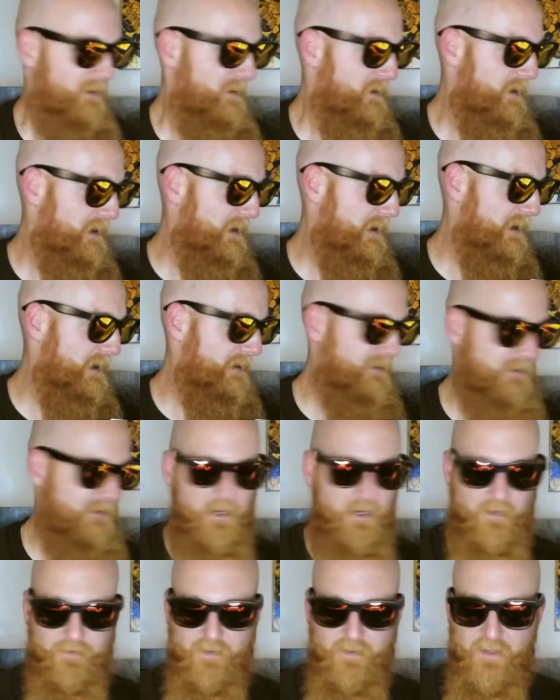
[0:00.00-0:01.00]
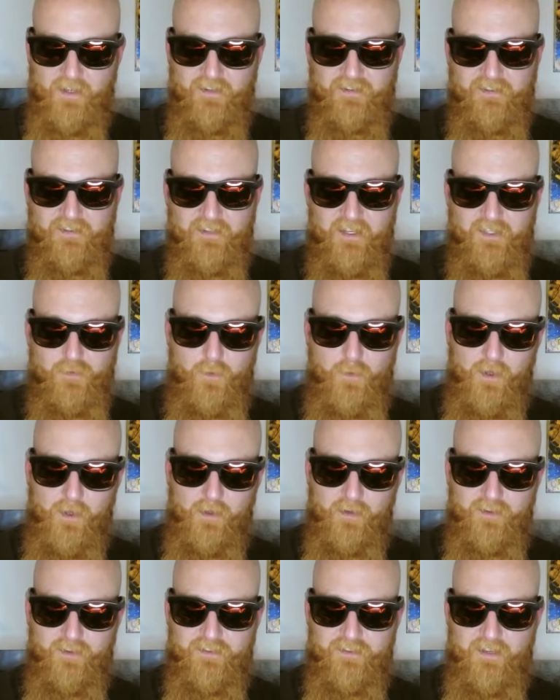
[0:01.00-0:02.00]
I got this as well
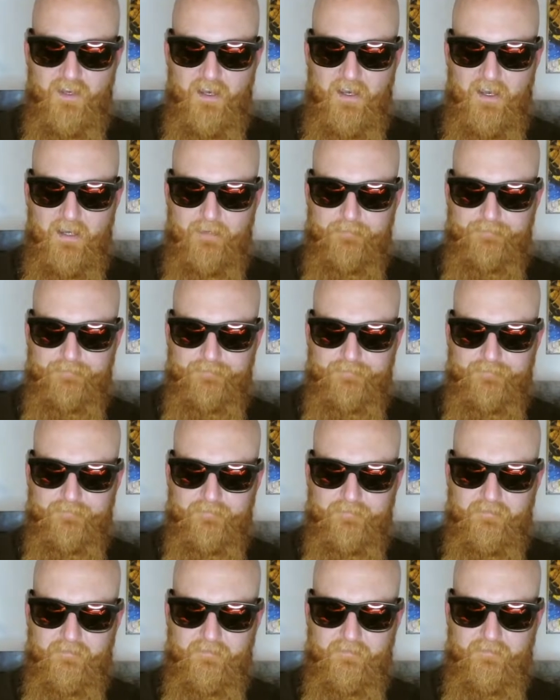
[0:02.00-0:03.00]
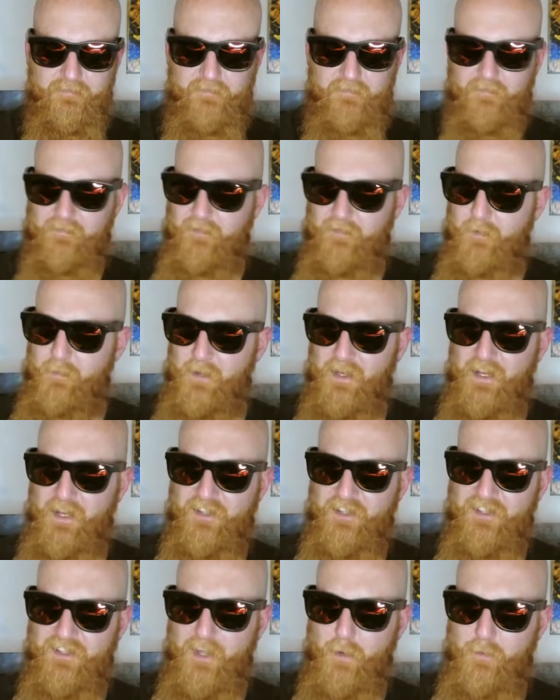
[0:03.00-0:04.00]
as some kind of
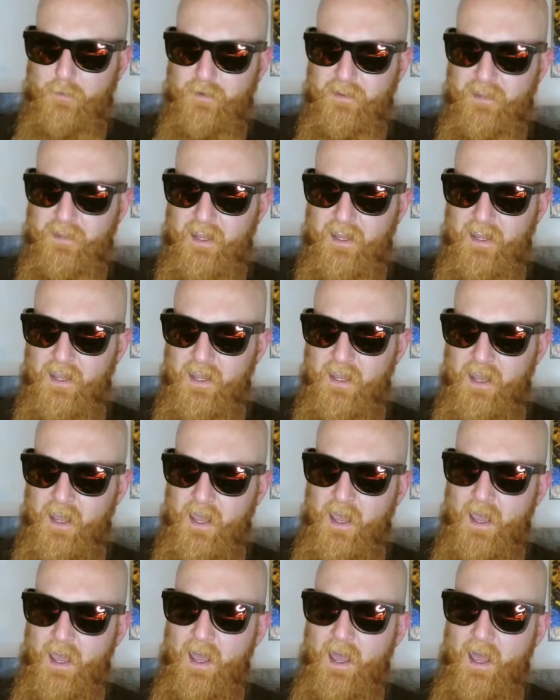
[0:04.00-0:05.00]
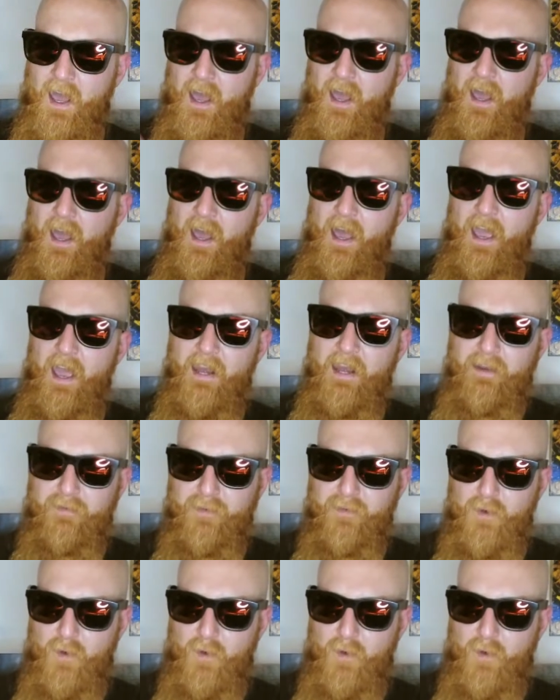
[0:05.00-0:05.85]
stout thing and a few